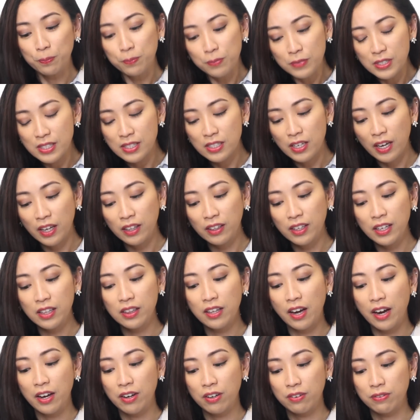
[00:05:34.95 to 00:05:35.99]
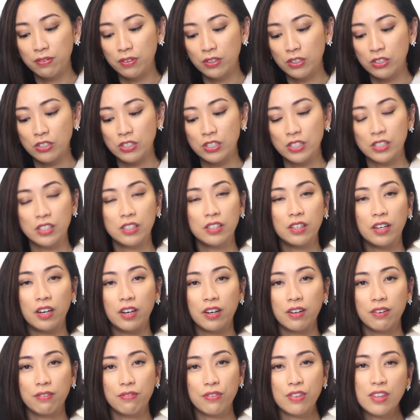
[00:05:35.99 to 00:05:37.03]
slightly lighter version
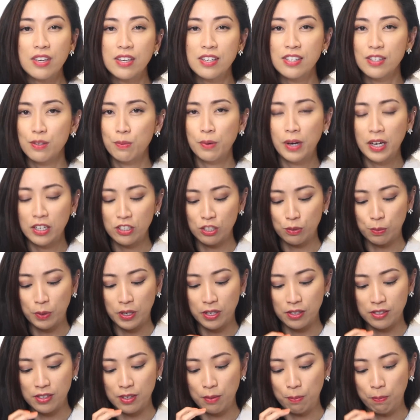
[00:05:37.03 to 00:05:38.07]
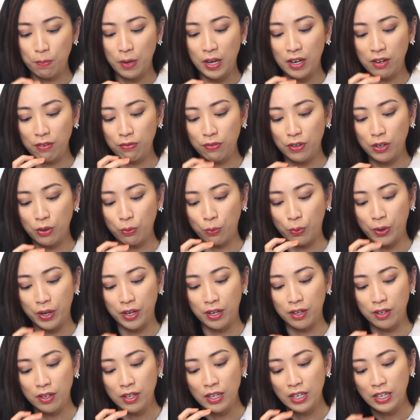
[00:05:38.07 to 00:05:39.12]
of the Smashbox and Benefit
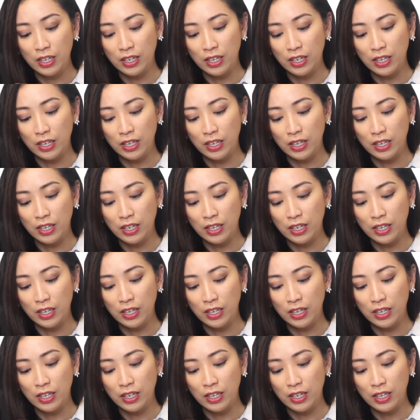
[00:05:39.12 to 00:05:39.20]
one